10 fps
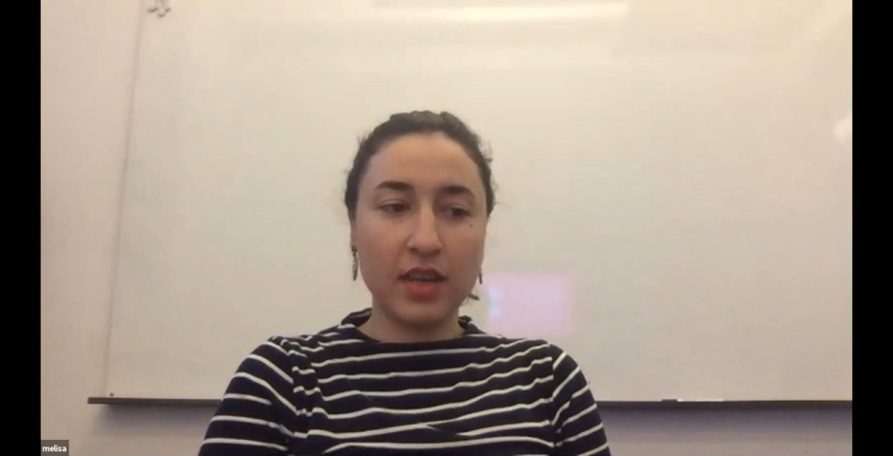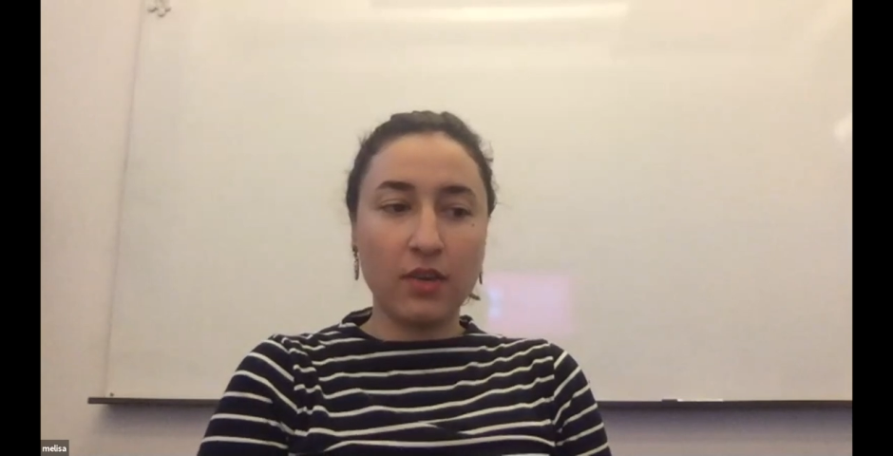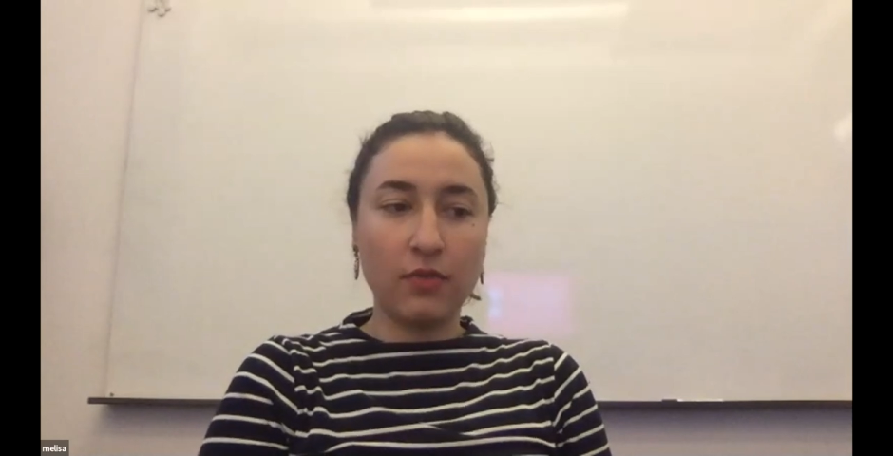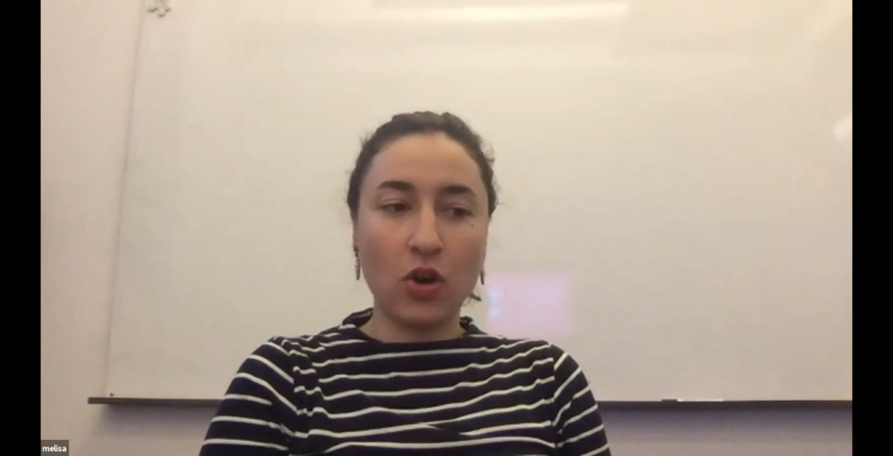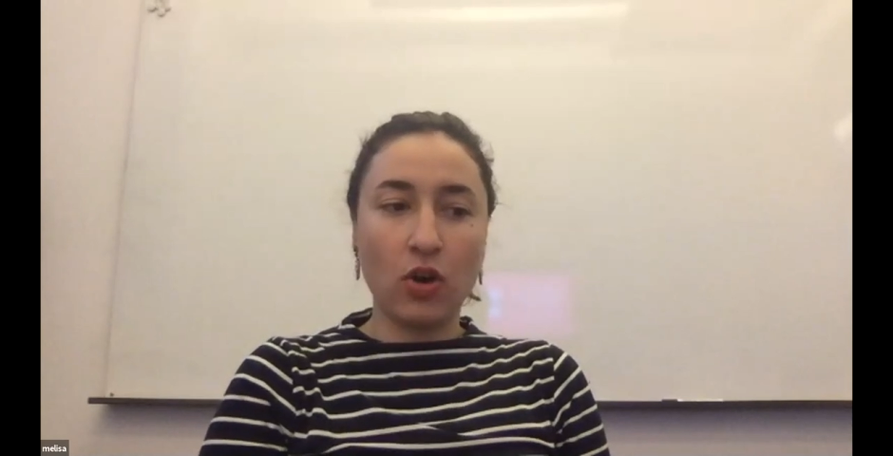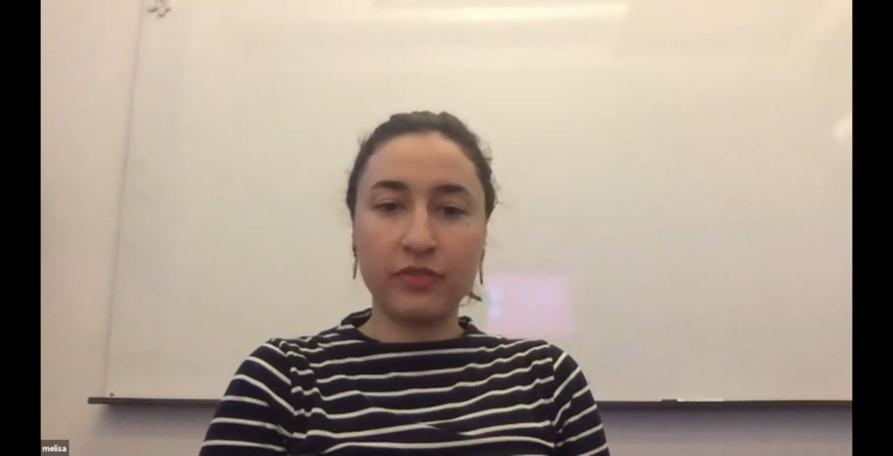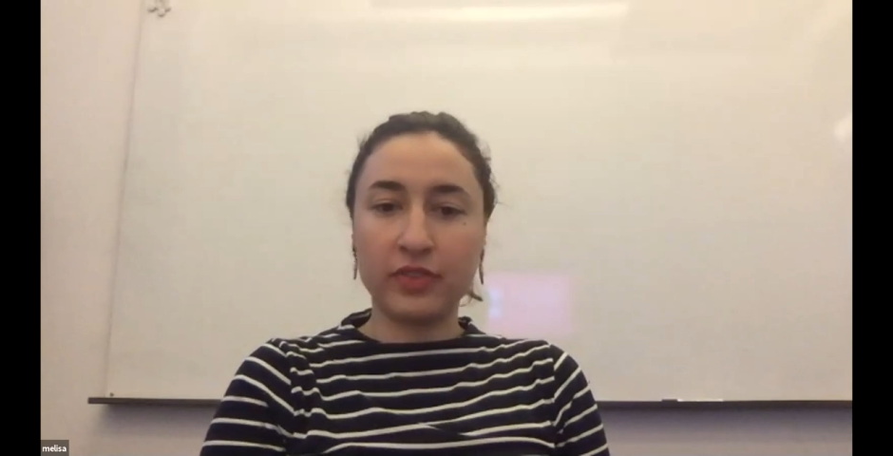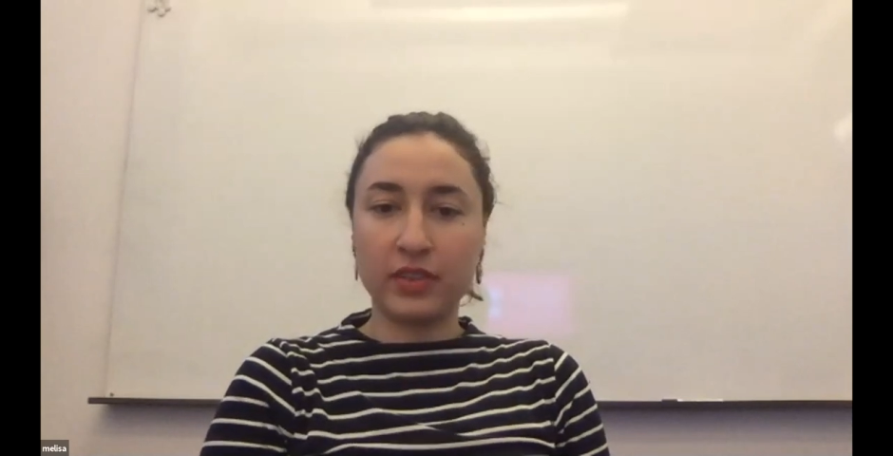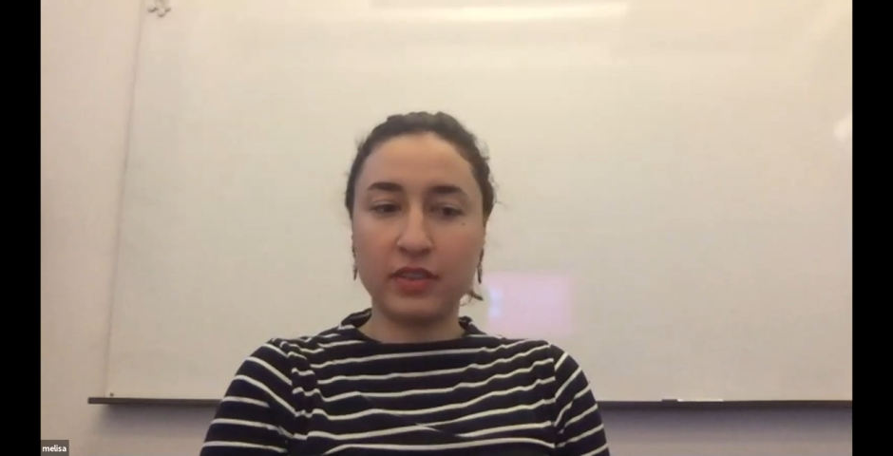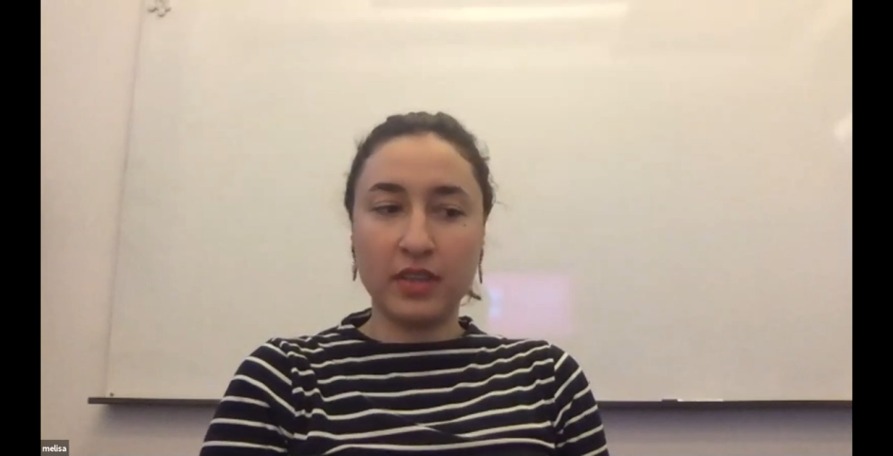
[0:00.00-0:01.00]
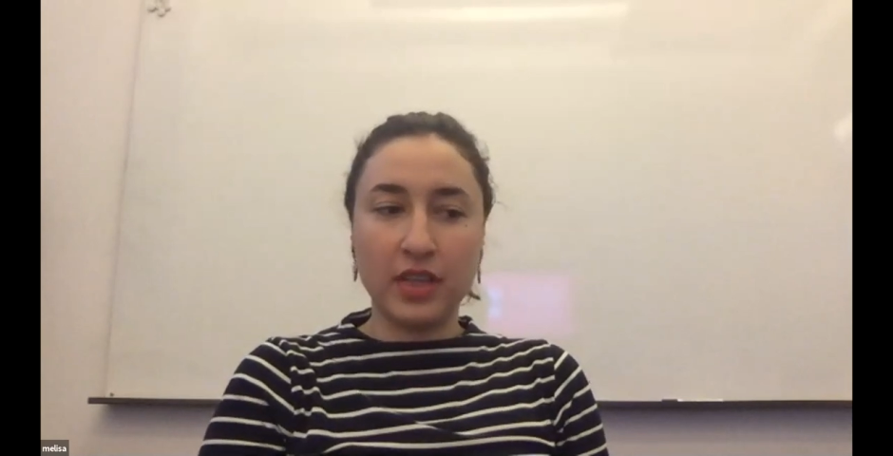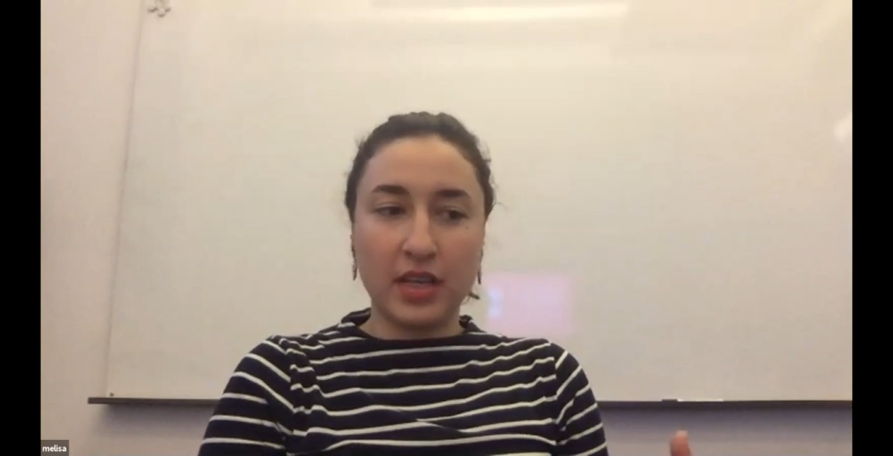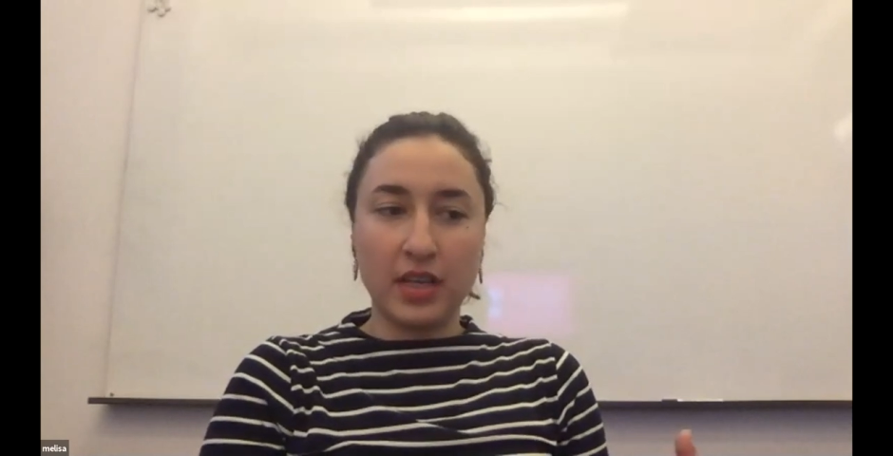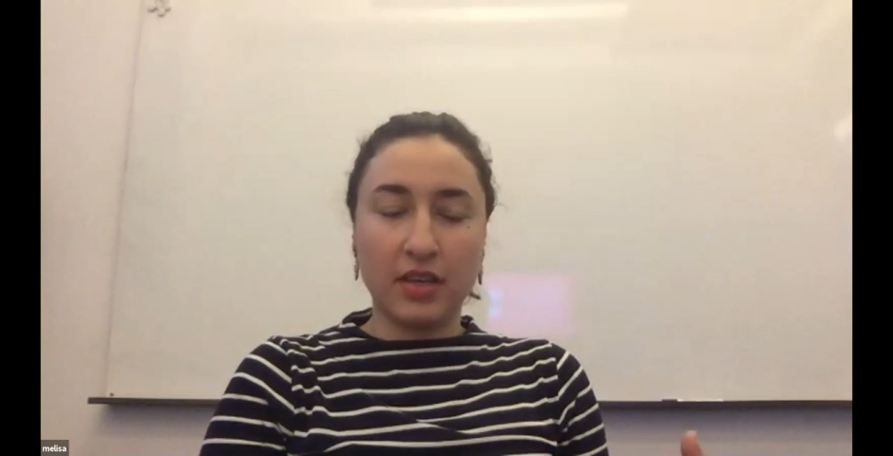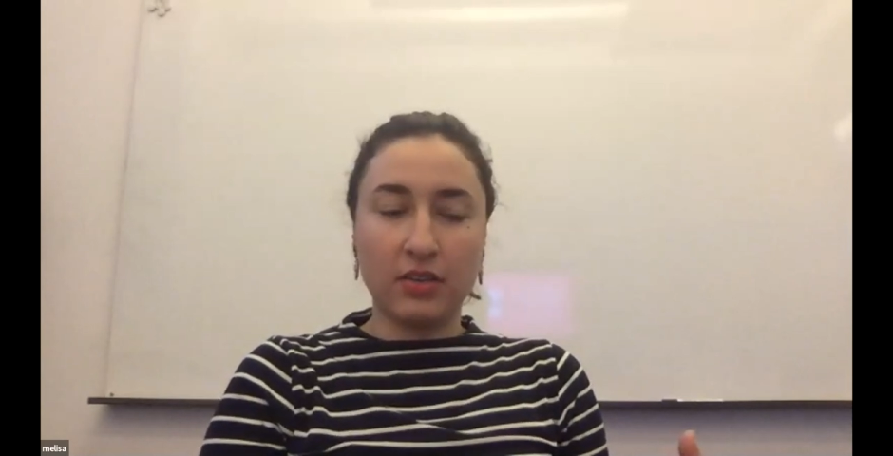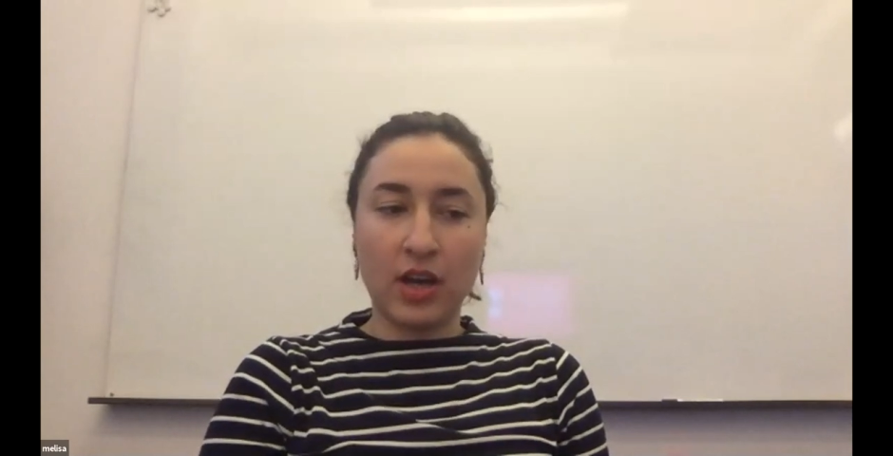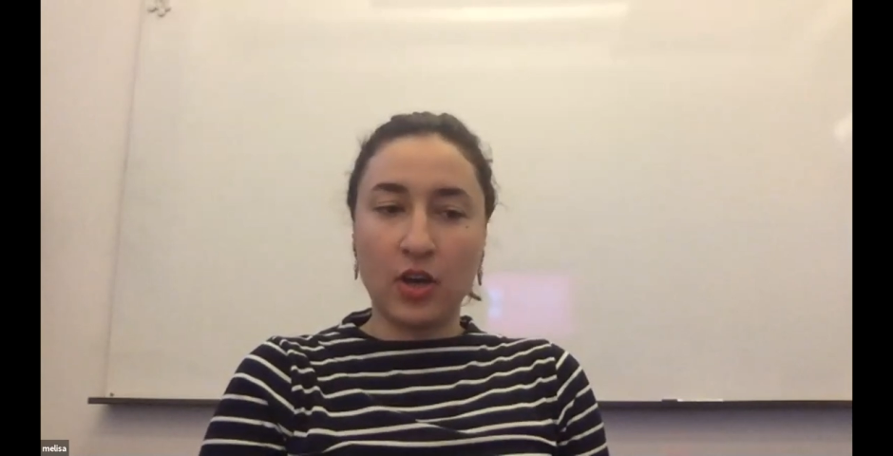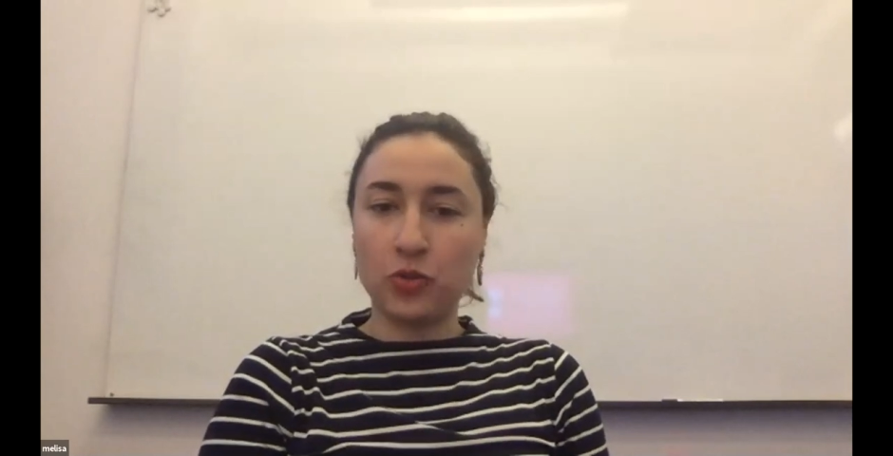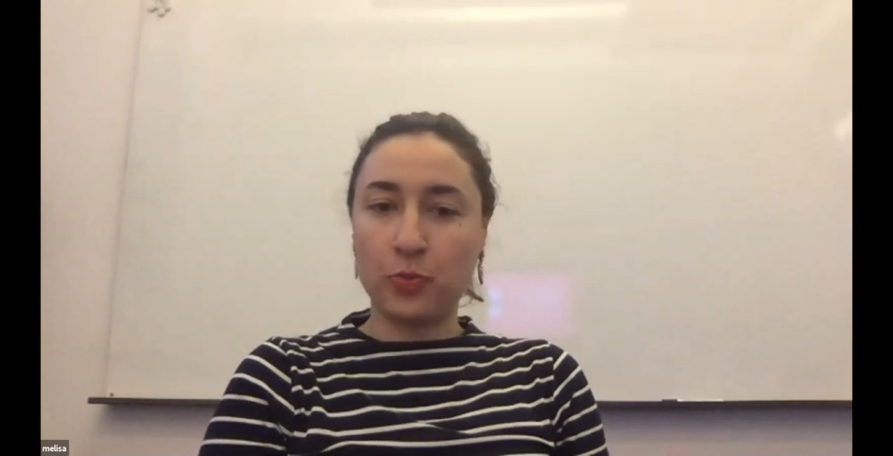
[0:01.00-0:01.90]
we often launch